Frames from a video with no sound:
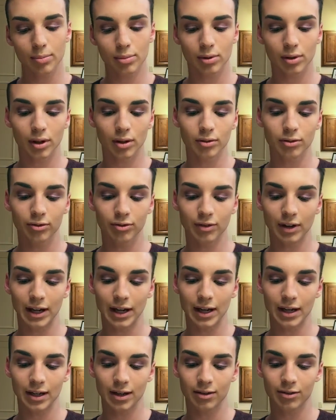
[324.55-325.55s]
Pro
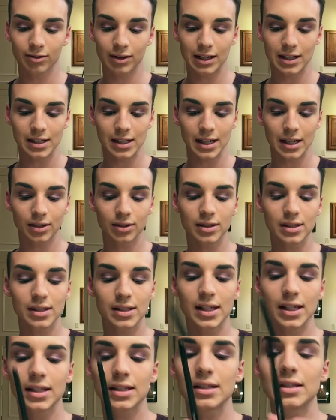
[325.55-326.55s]
Fan Aventail
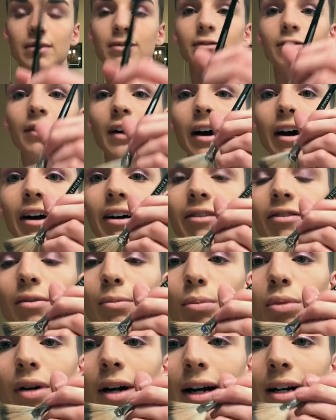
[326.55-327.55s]

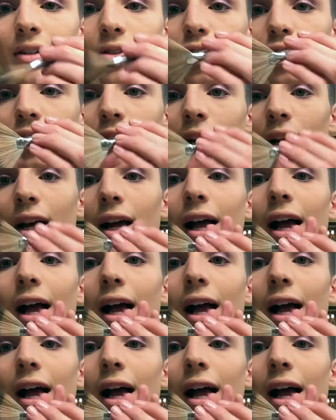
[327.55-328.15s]
65 brush.